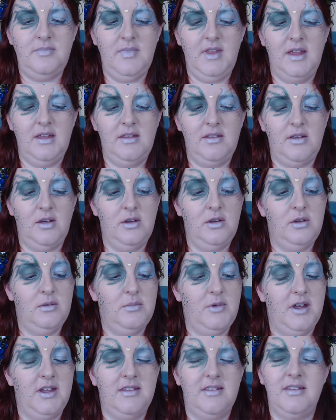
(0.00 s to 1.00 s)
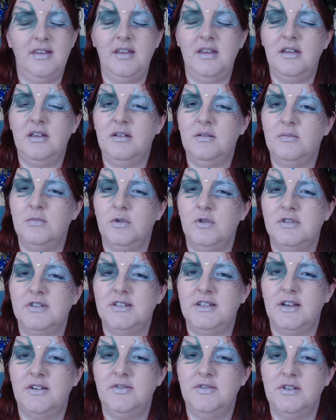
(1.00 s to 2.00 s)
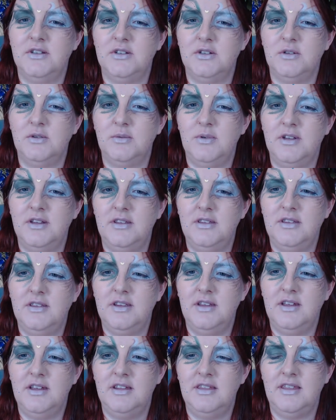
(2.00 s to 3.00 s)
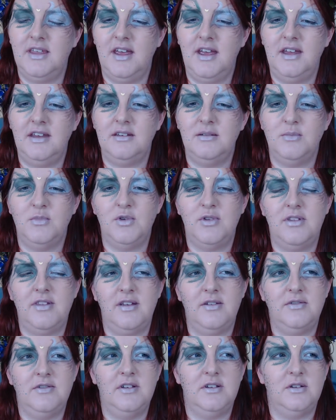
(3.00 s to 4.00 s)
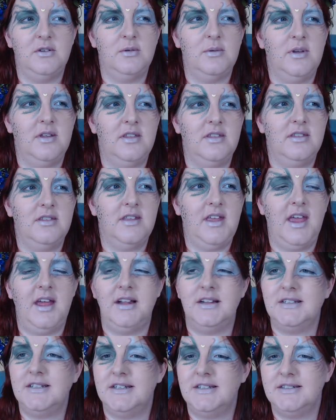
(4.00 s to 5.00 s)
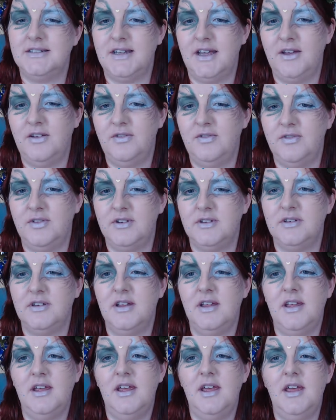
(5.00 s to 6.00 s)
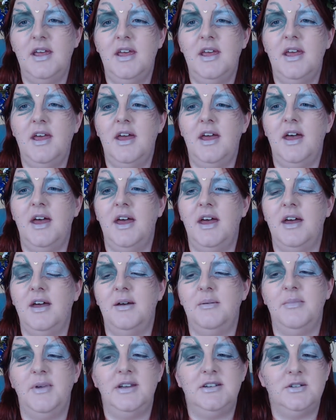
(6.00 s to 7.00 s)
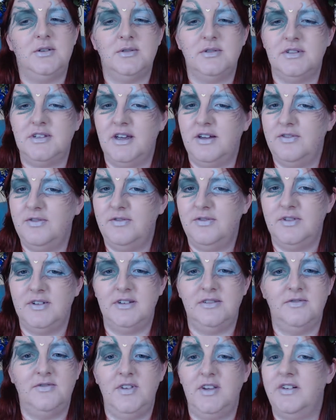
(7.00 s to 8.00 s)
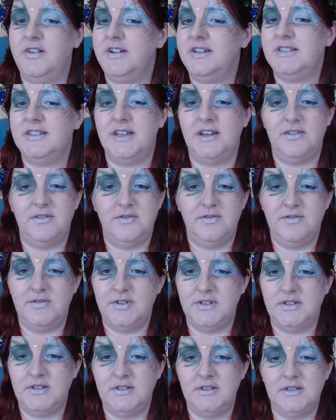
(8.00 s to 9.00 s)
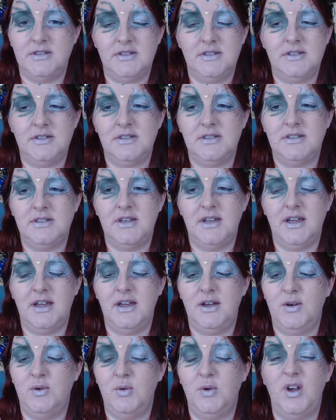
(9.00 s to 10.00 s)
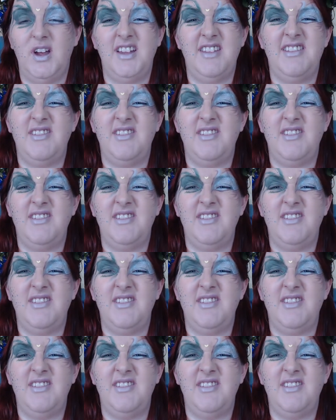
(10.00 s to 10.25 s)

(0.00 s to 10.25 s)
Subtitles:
So you might see more stuff to do with that and more stuff to do with Celtic stuff and magical stuff and fairy stuff and all kinds